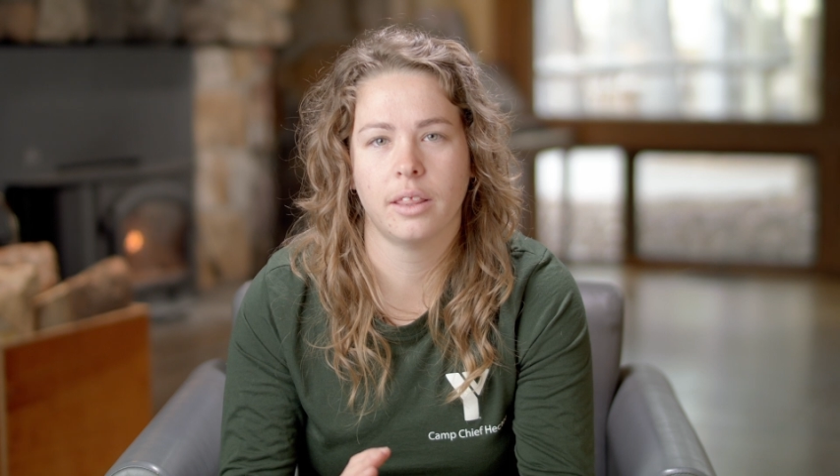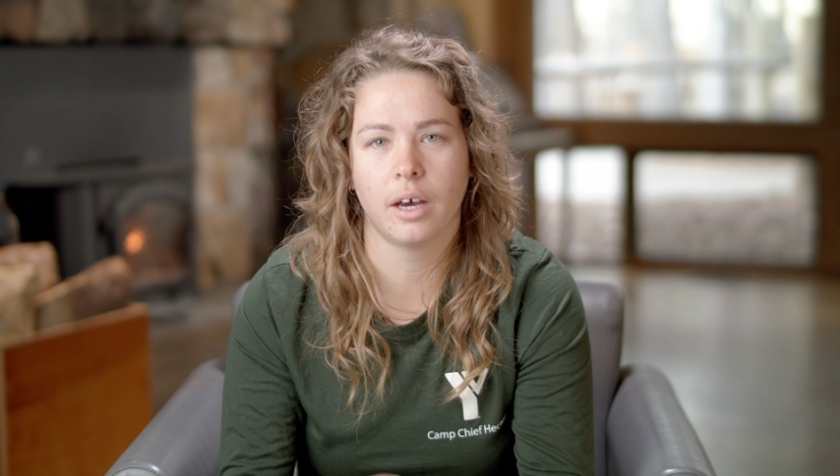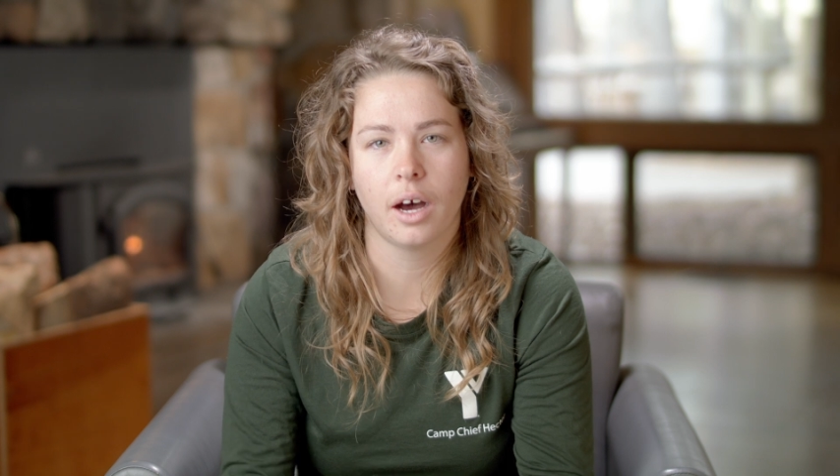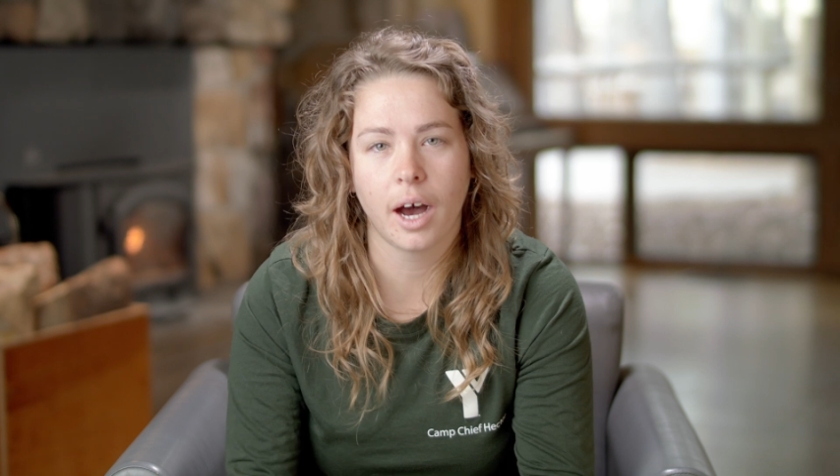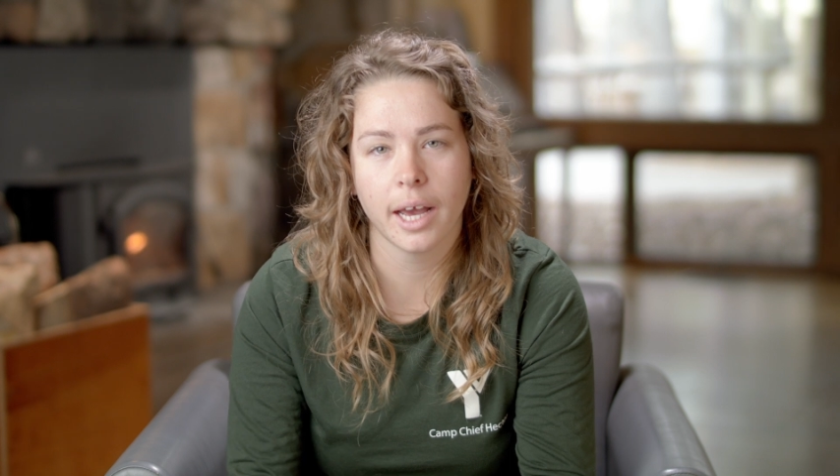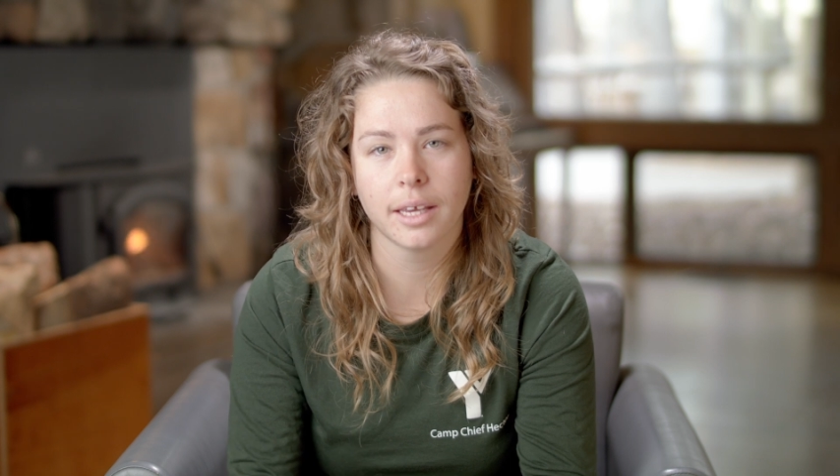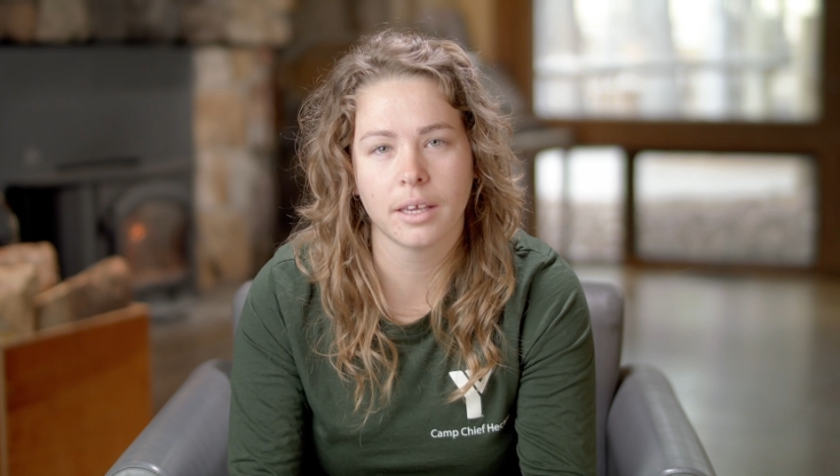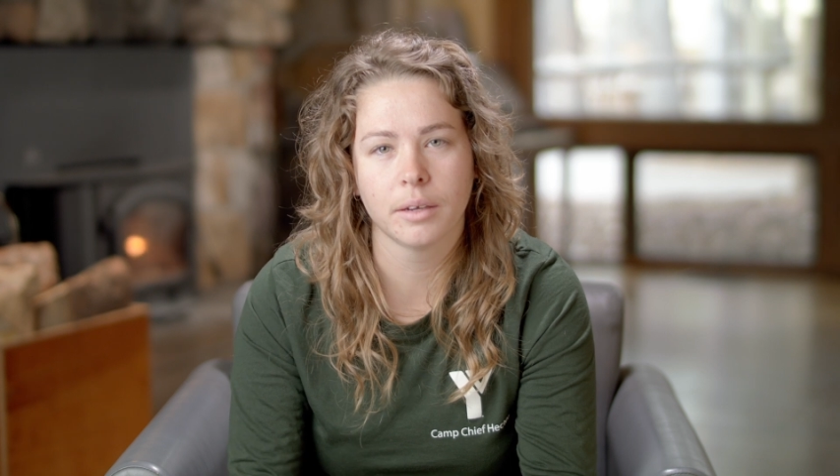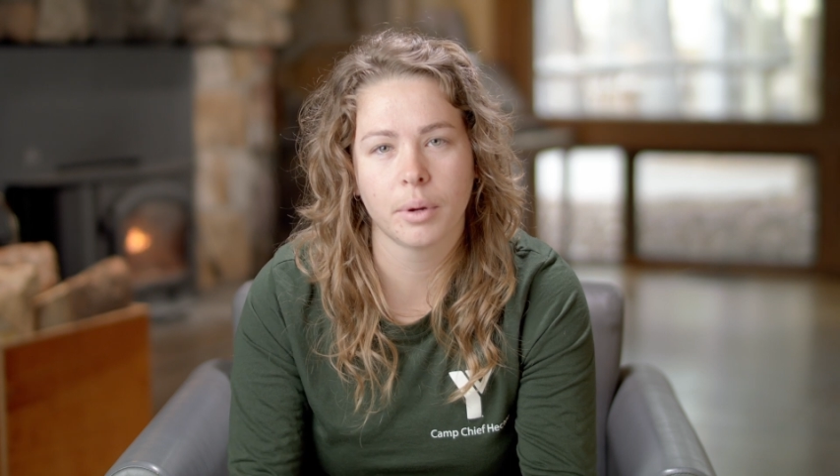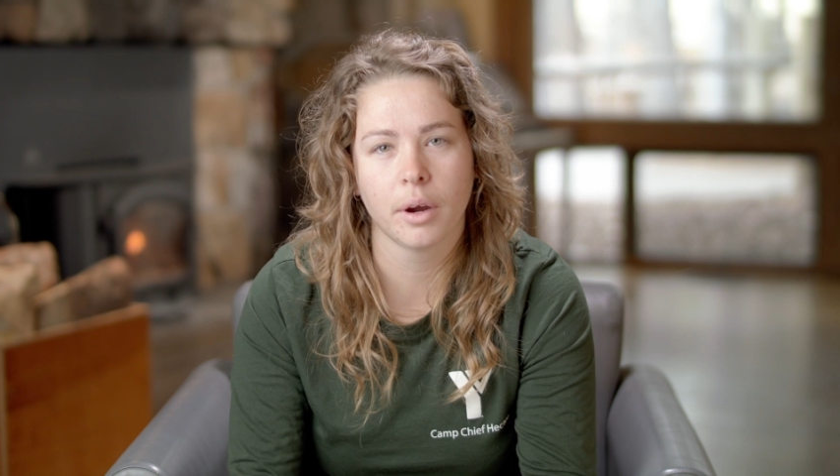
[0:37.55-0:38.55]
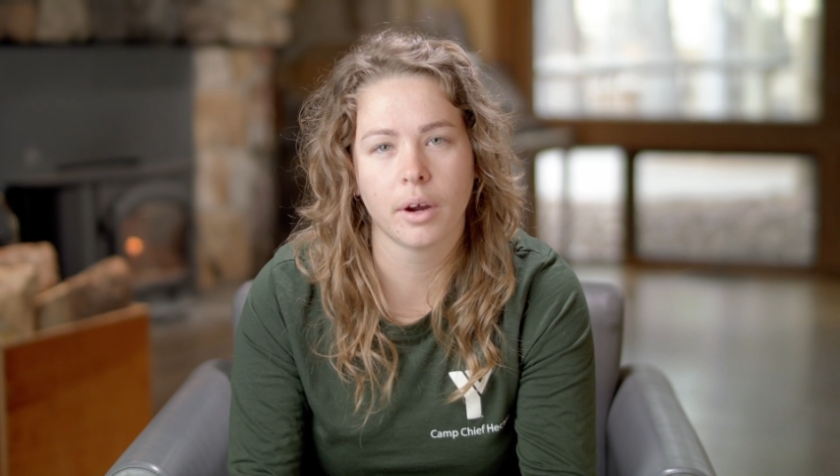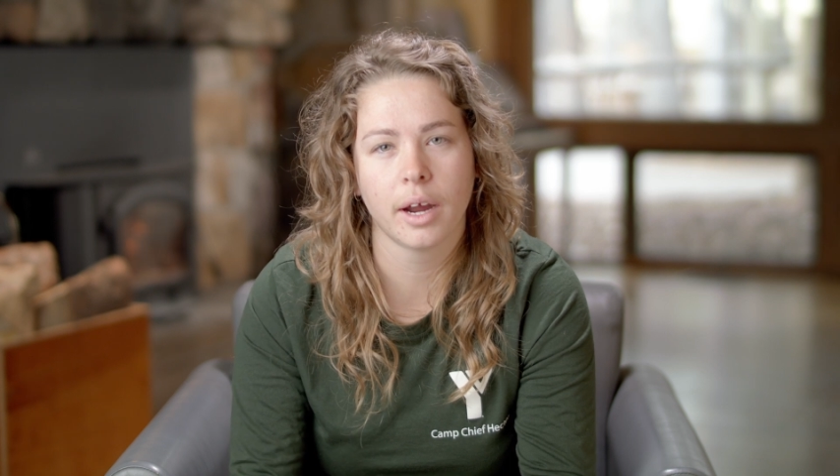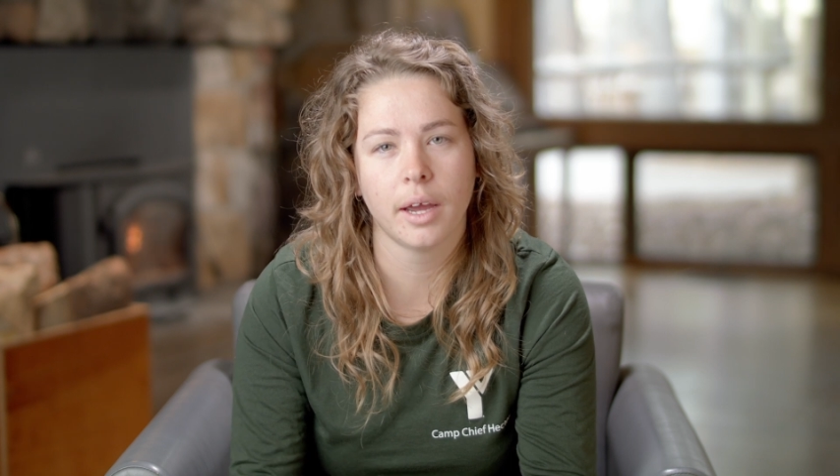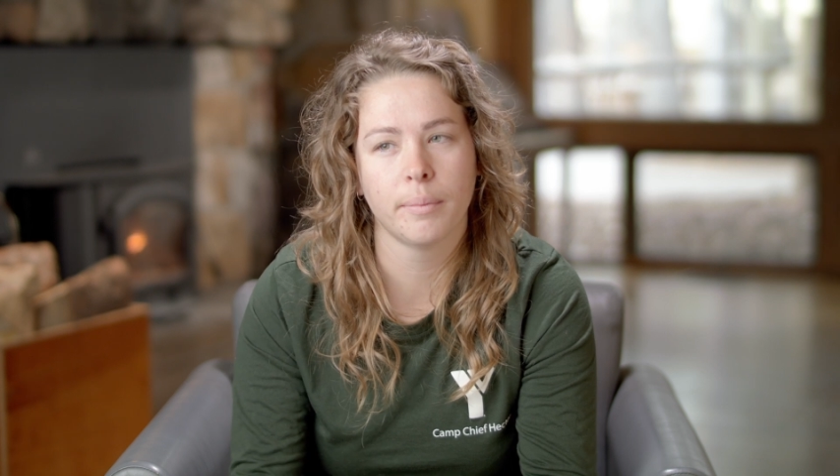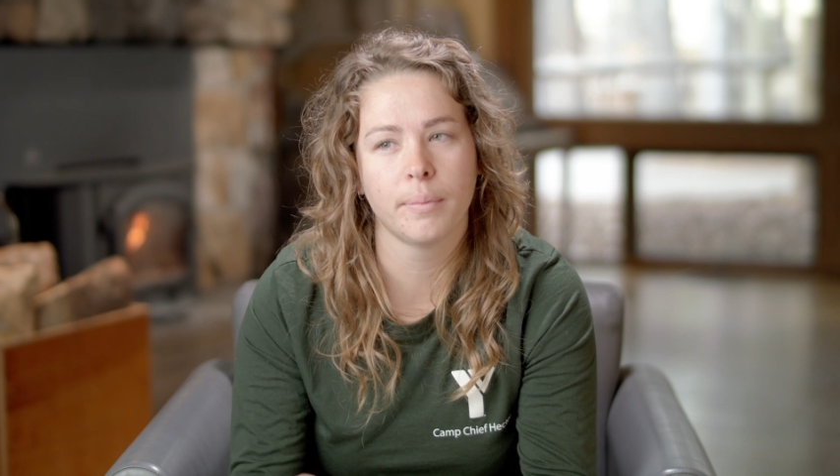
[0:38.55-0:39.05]
the hiking
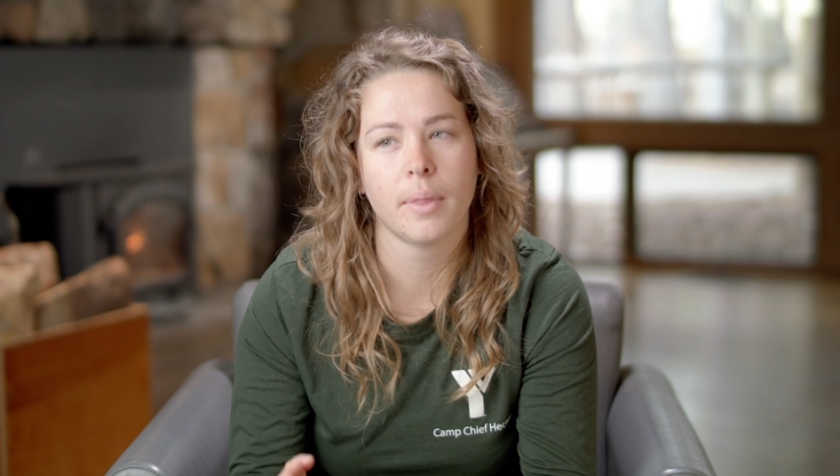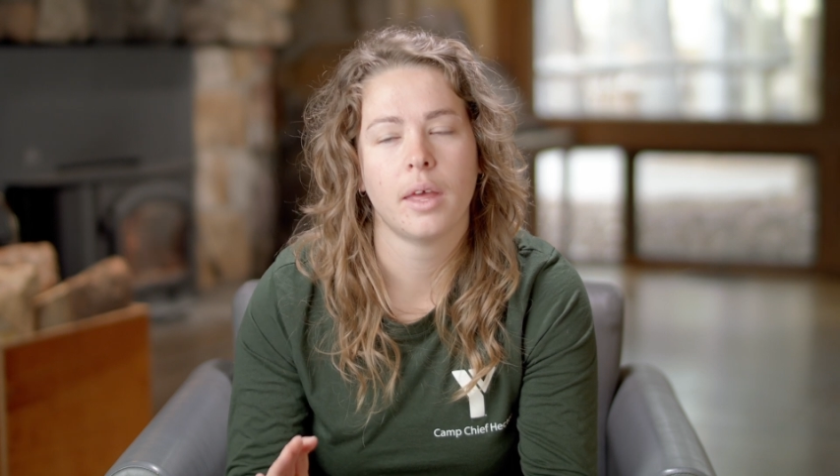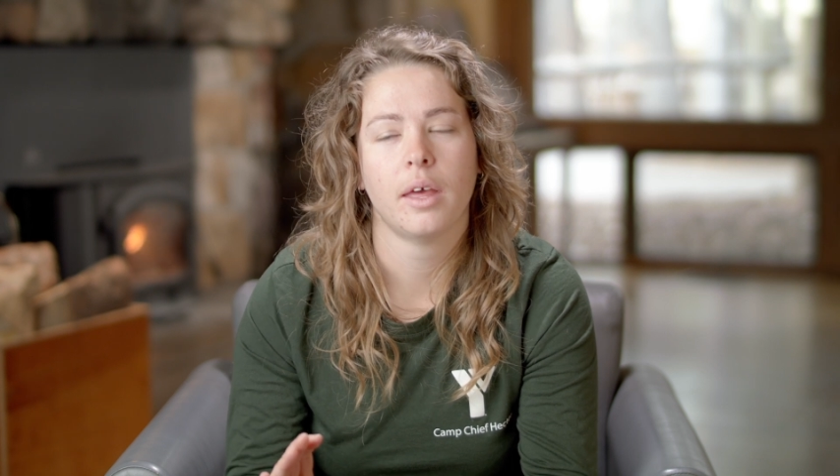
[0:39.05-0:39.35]
program,